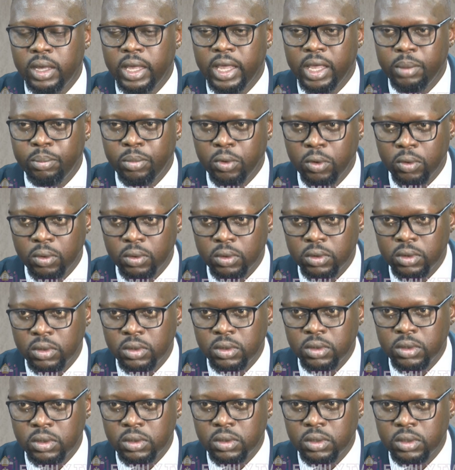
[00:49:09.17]
able
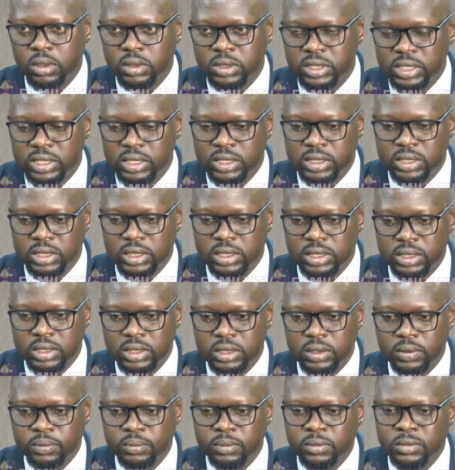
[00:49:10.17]

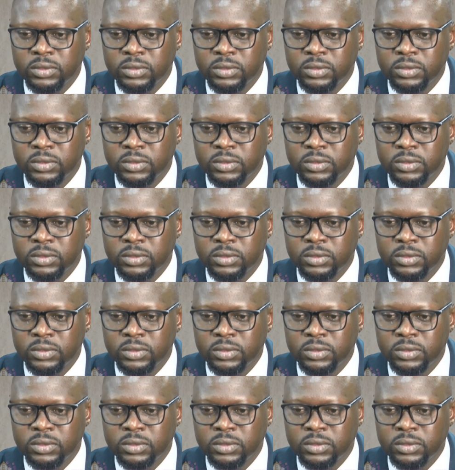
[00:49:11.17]
citizens.